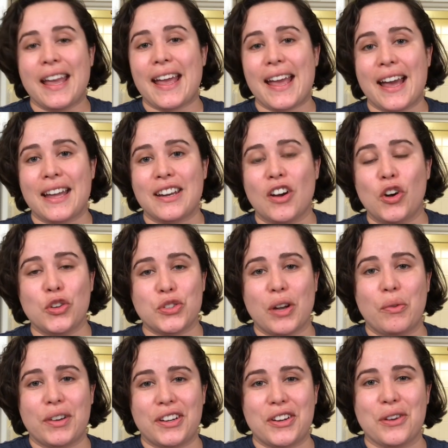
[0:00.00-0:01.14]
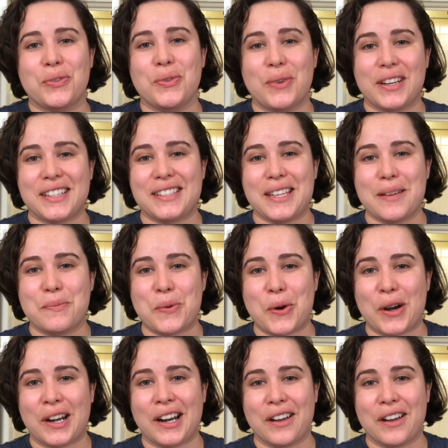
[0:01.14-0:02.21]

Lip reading: And also I want to know if you want to see more